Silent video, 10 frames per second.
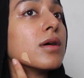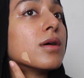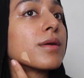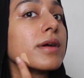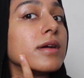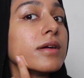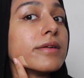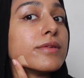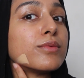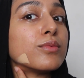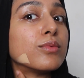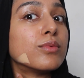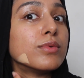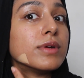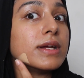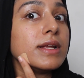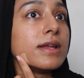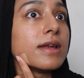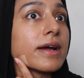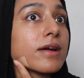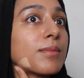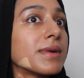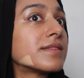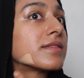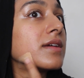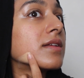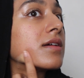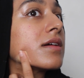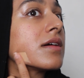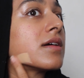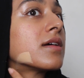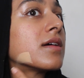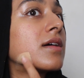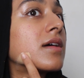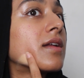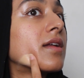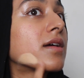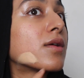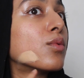okay, it is really light on my skin, like